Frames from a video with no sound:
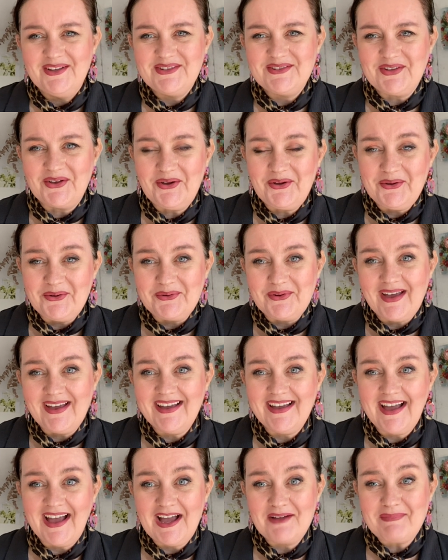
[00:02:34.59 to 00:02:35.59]
So,
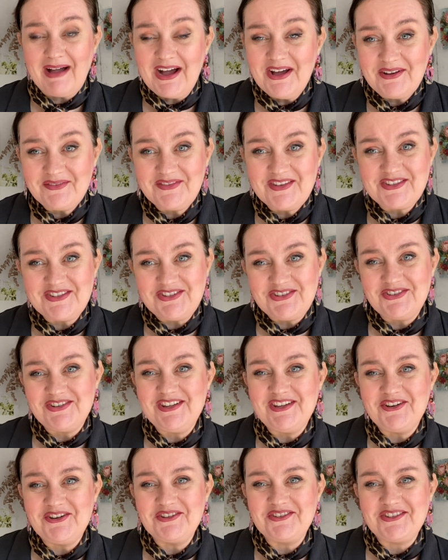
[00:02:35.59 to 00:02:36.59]
I'm out of the
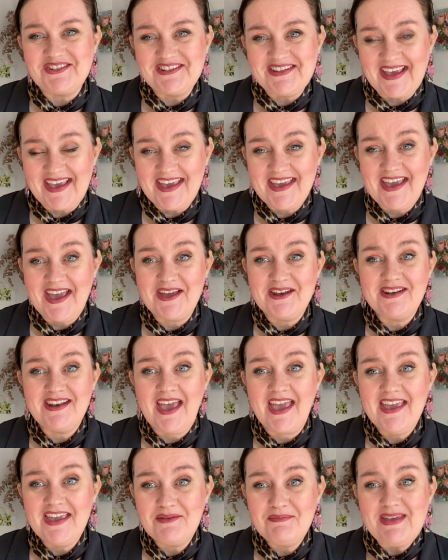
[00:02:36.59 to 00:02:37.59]
studio today and
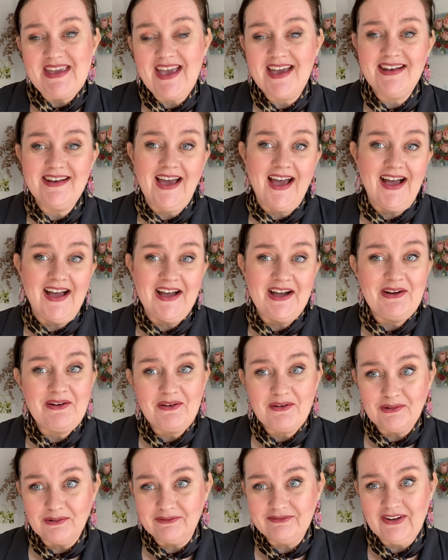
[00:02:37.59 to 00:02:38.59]
Amy and I are
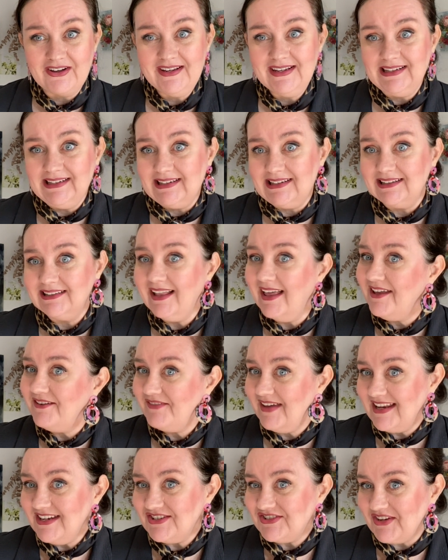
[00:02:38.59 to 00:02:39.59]
off on a little
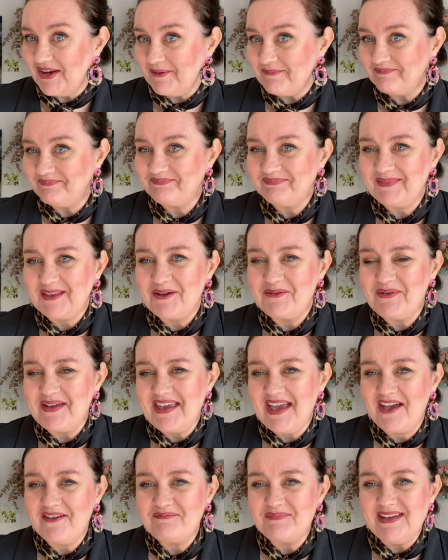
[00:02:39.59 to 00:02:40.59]
adventure. We
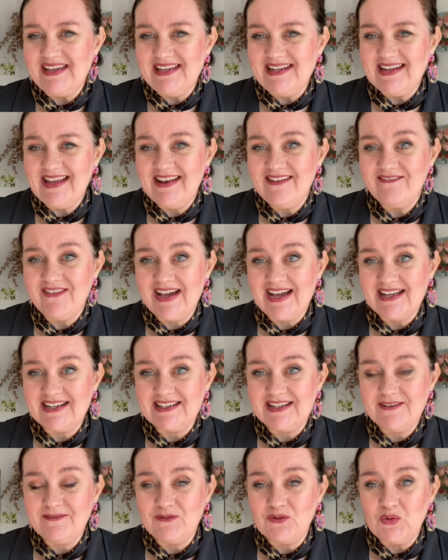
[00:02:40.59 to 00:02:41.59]
have been
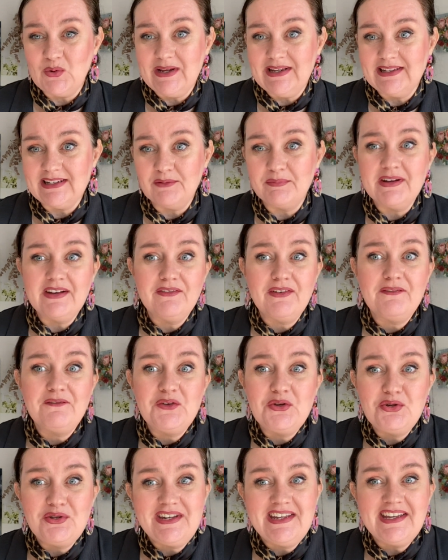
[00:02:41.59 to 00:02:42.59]
invited for a little bit of a
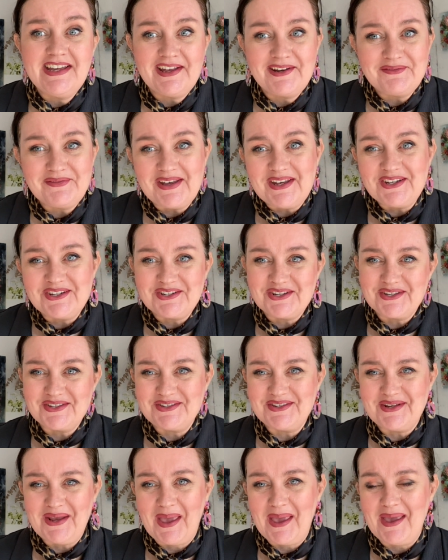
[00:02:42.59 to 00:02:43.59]
foodie adventure
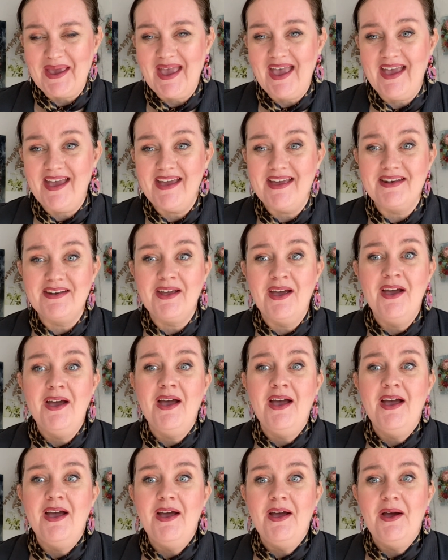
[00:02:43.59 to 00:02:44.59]
today, and
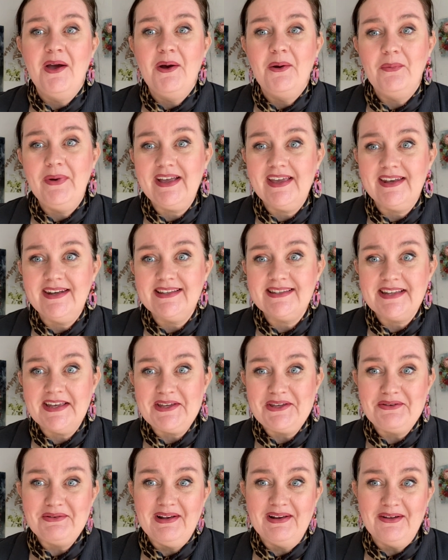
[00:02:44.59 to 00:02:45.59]
we're going to
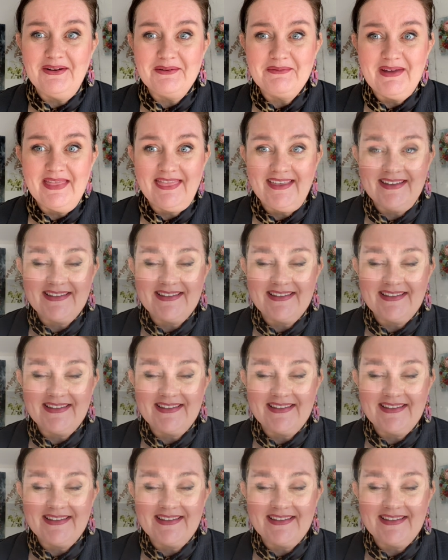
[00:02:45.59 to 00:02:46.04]
take you along with